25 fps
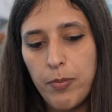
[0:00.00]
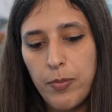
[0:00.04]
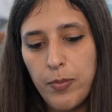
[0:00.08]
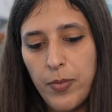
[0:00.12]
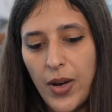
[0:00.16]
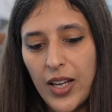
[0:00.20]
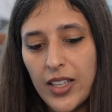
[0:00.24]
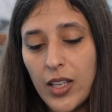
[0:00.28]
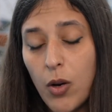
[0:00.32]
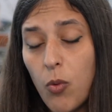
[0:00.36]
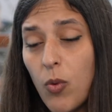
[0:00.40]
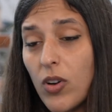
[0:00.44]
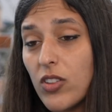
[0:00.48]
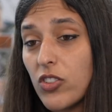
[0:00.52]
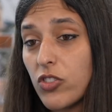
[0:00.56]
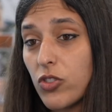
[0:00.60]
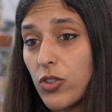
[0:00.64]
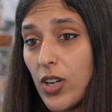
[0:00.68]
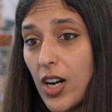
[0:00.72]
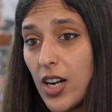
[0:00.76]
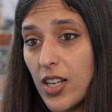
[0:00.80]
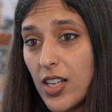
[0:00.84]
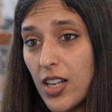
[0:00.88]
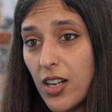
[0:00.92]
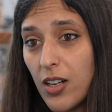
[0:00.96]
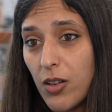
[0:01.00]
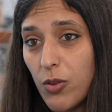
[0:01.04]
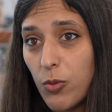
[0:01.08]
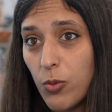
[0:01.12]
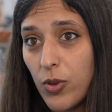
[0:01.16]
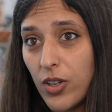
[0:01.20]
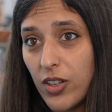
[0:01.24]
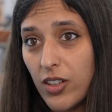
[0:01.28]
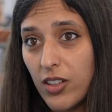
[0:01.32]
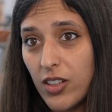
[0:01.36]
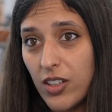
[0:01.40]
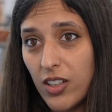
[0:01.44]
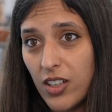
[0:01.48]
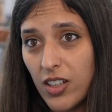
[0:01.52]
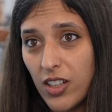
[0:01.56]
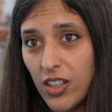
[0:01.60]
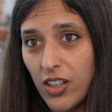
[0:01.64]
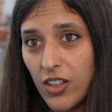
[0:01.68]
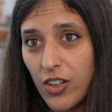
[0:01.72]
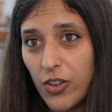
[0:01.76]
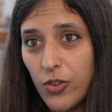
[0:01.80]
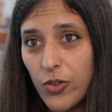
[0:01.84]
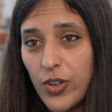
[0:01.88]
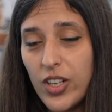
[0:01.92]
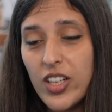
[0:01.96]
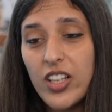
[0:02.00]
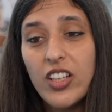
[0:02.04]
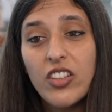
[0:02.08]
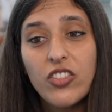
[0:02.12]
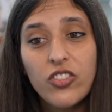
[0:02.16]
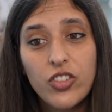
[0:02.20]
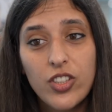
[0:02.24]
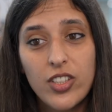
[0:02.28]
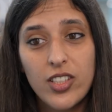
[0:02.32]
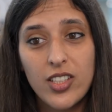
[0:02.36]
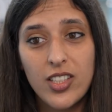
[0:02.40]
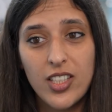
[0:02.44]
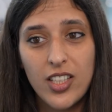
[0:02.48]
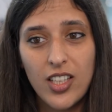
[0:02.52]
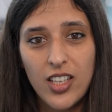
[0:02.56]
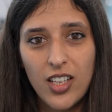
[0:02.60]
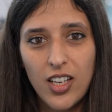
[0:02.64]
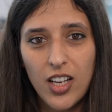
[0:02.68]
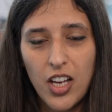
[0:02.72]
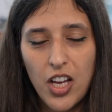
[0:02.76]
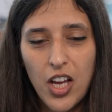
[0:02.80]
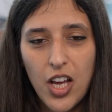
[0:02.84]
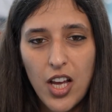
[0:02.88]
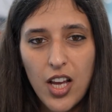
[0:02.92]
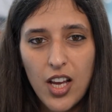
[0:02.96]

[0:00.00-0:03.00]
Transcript: PADA-1 trial were uh, really interesting,